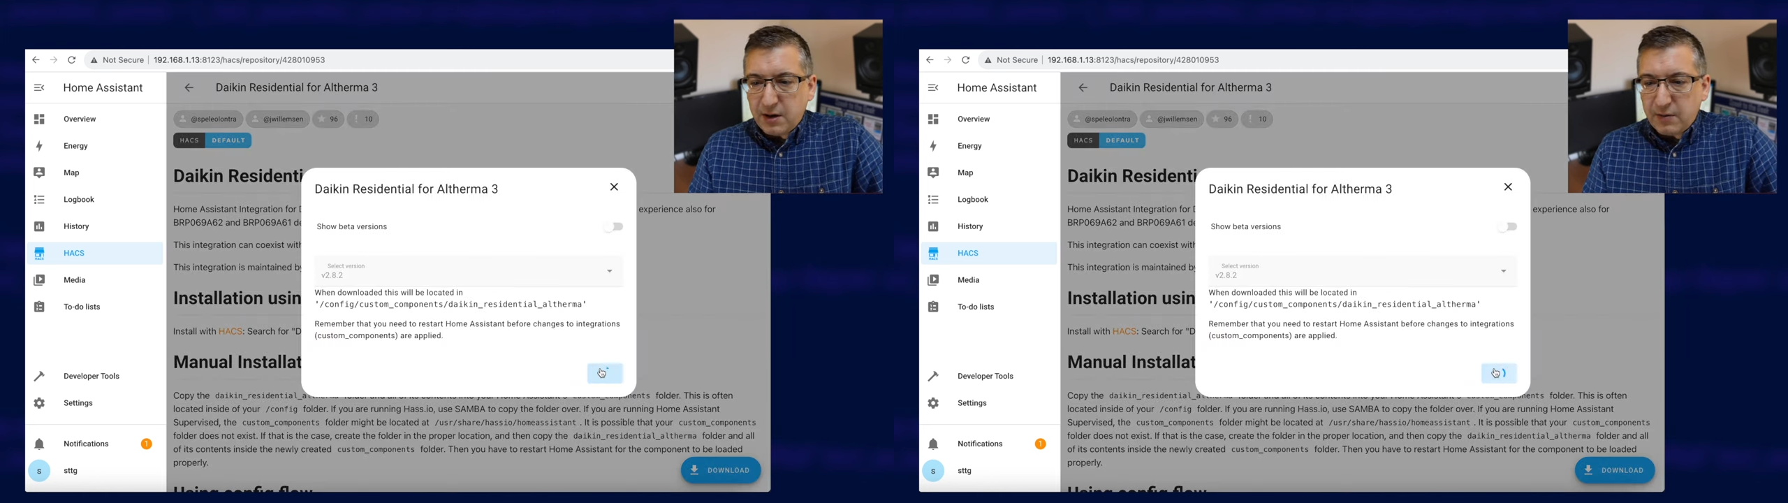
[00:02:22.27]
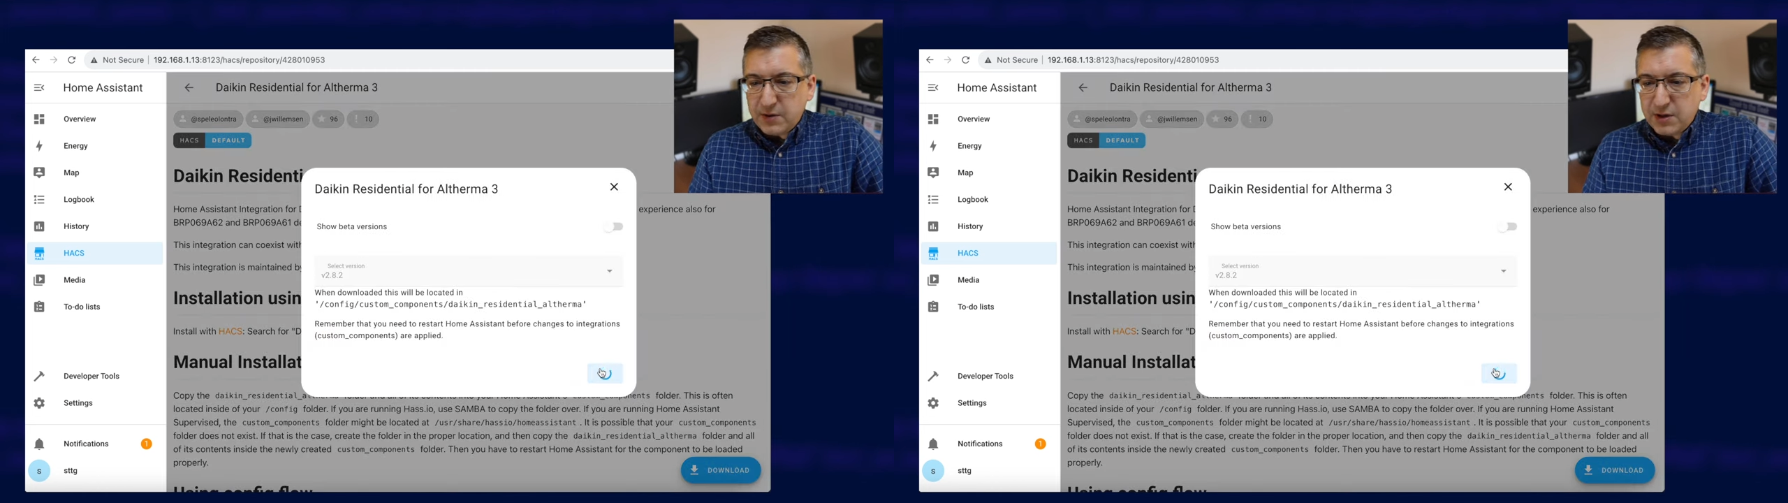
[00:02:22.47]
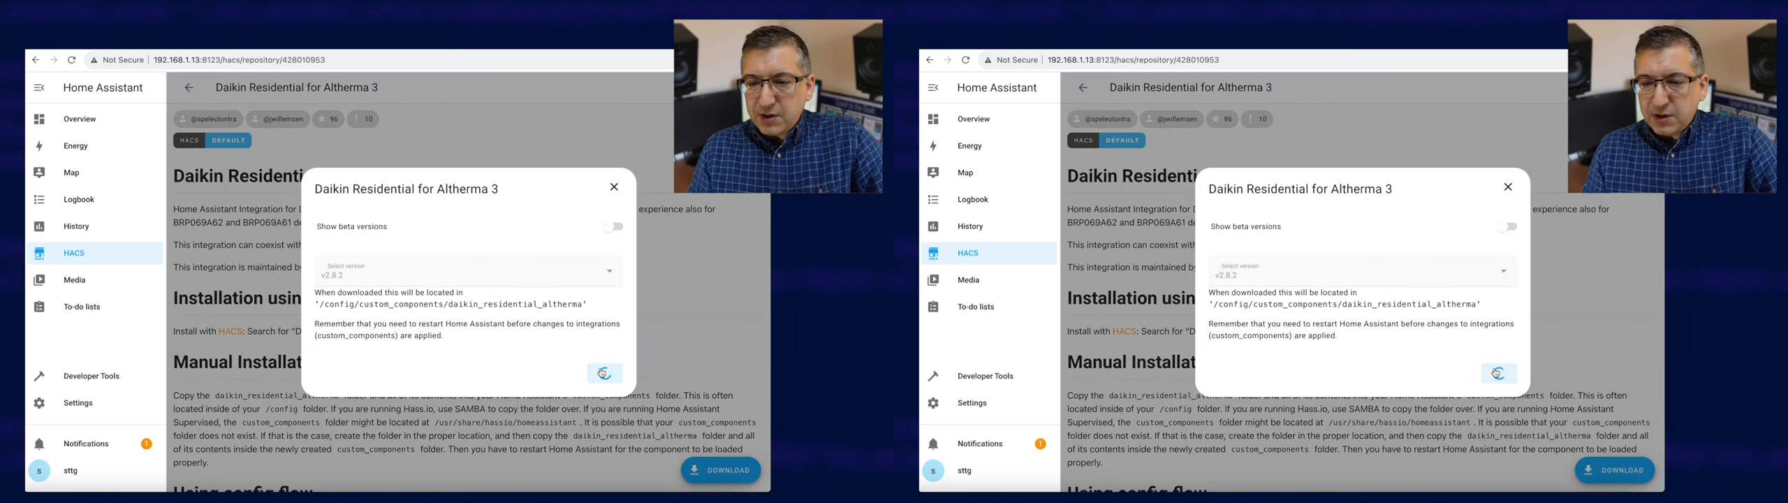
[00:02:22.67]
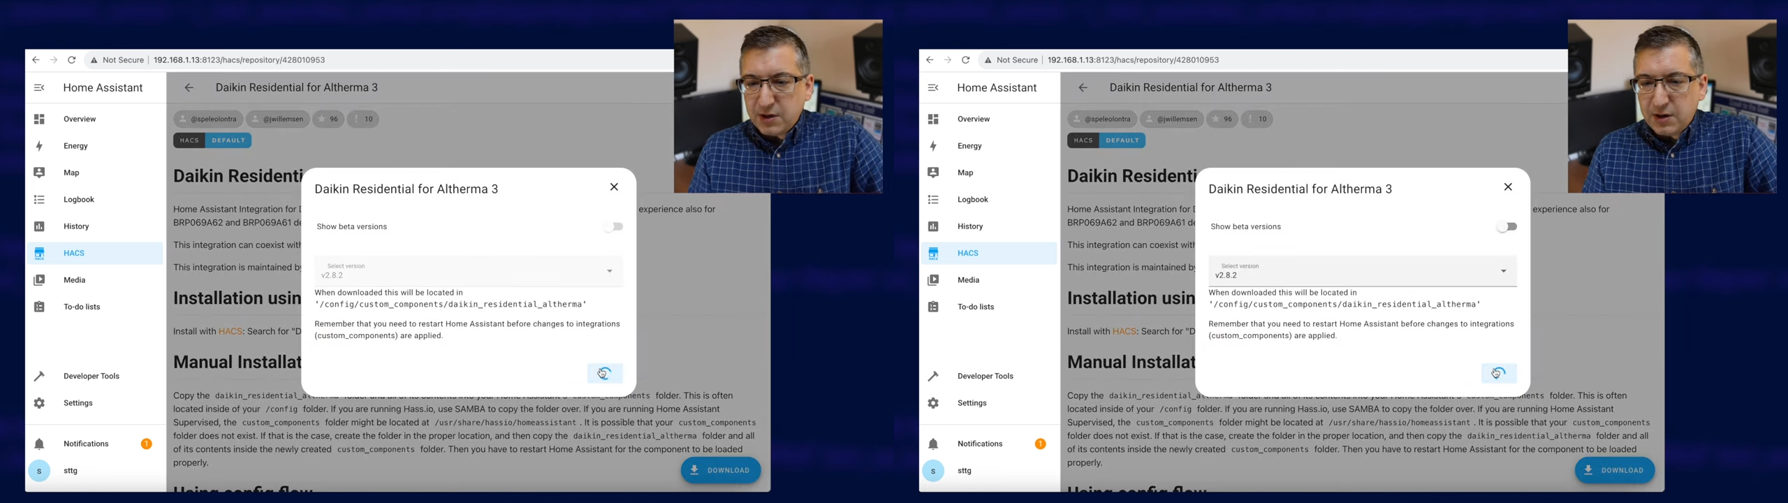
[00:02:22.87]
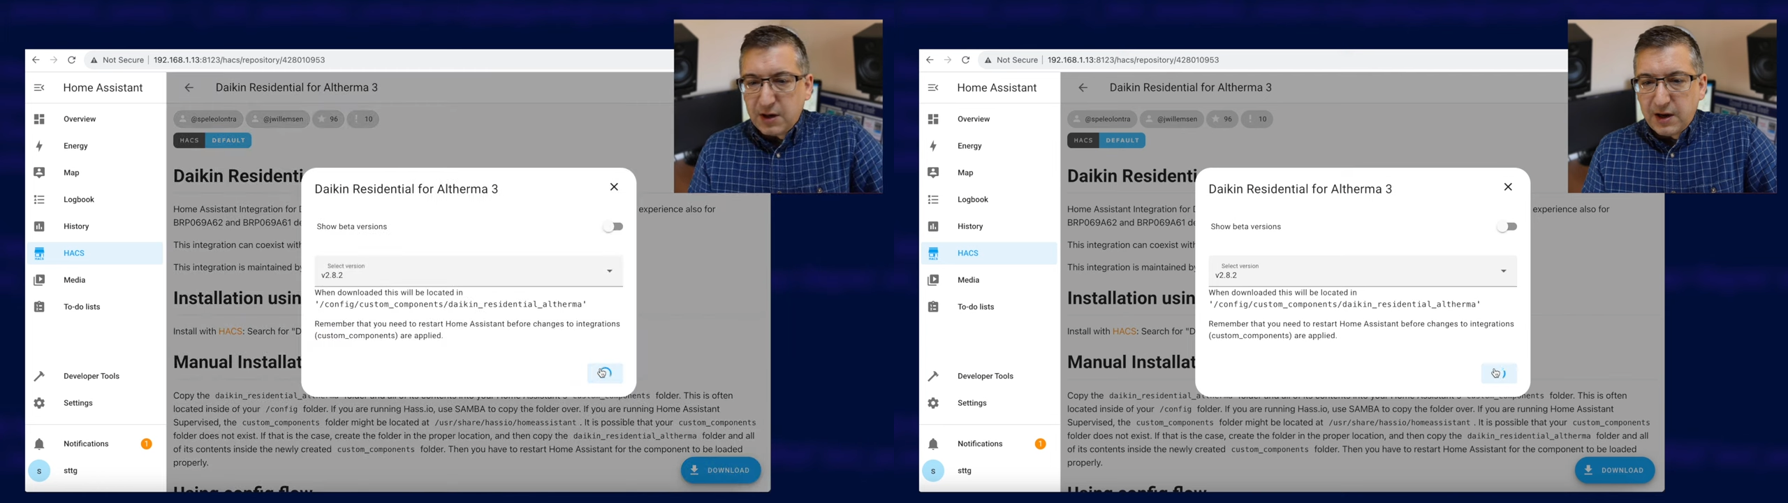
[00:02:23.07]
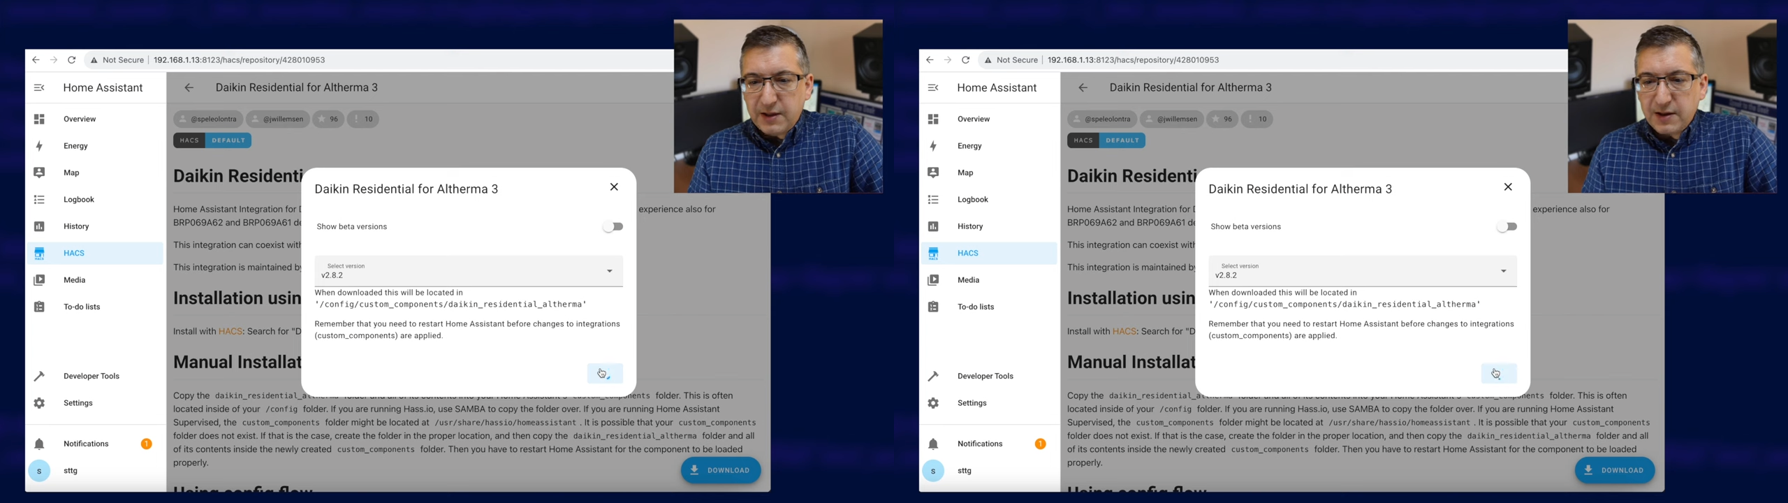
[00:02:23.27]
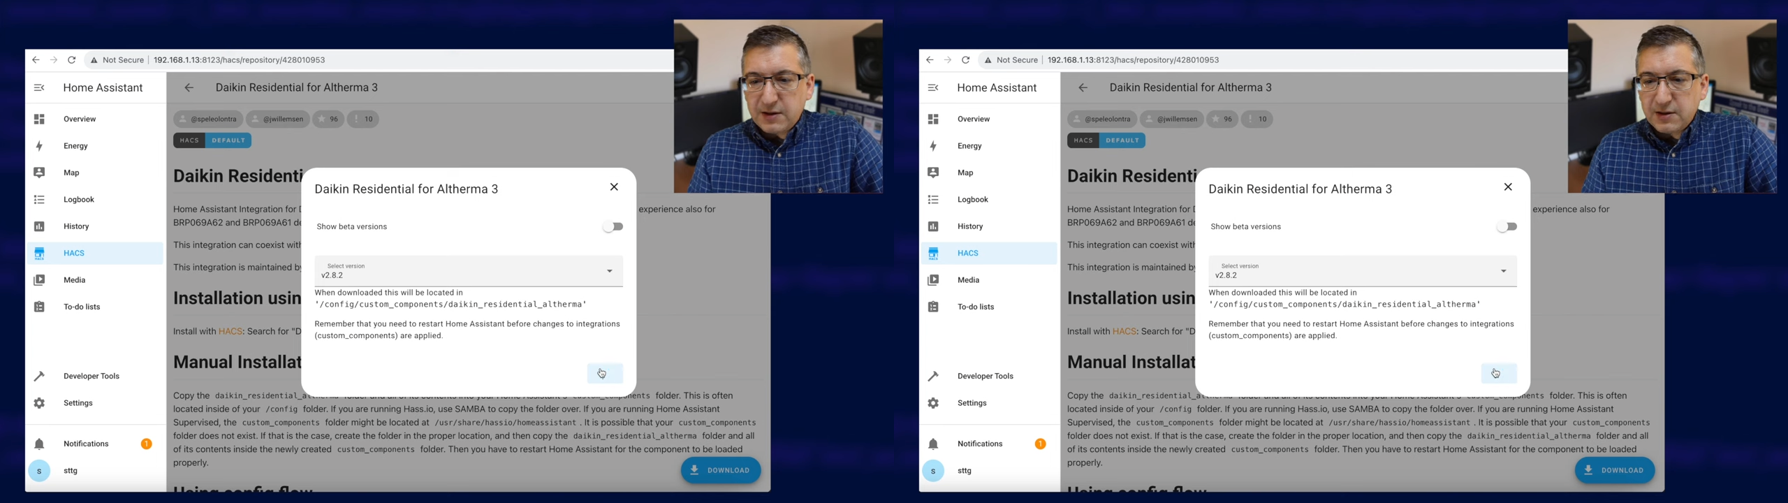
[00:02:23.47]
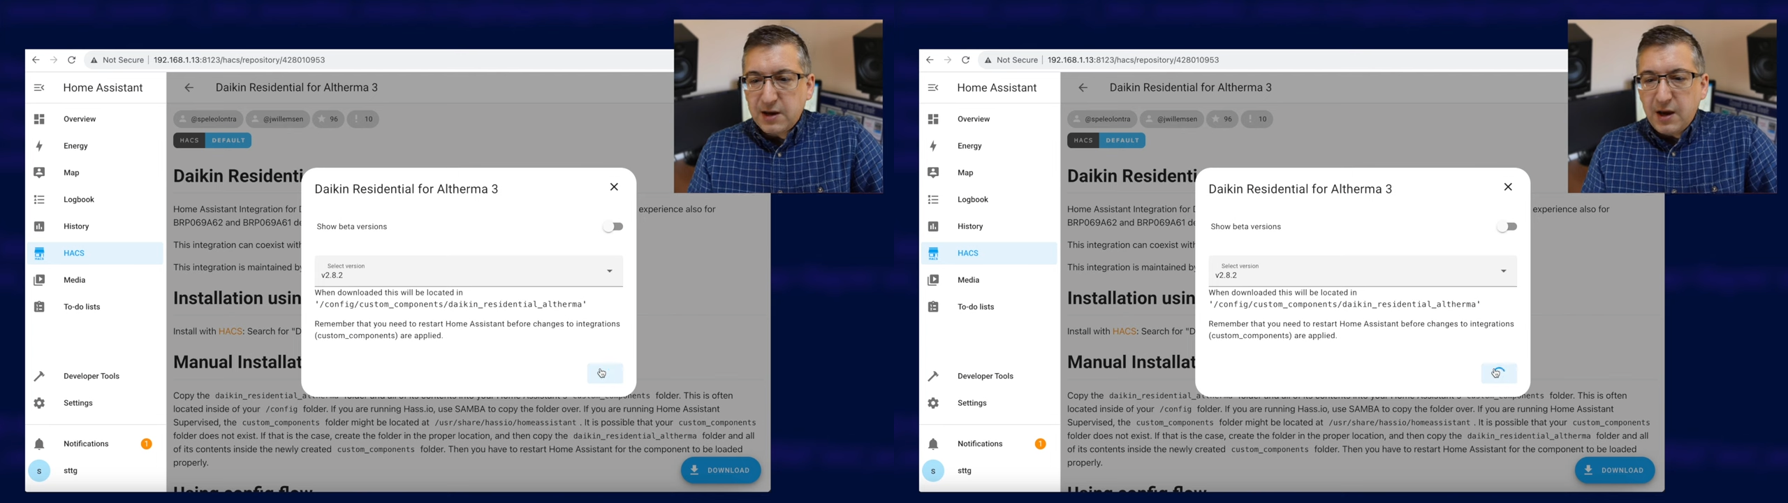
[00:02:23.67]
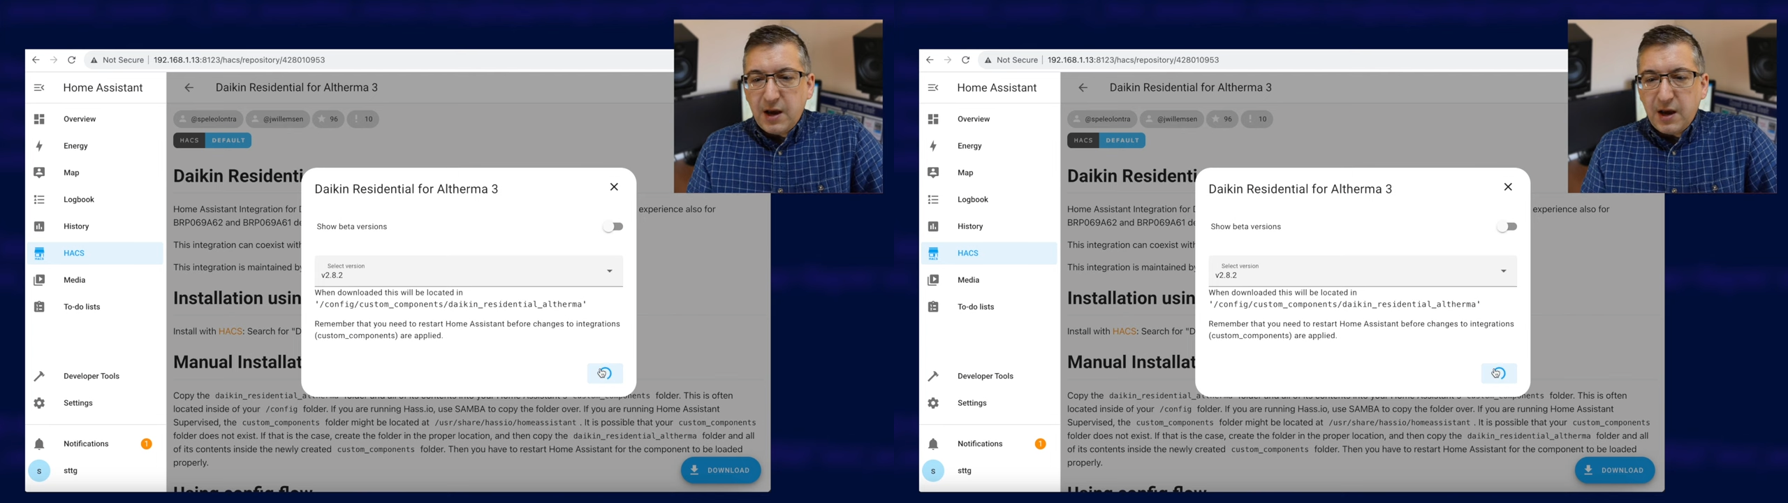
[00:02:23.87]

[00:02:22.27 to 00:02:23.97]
which is done like this.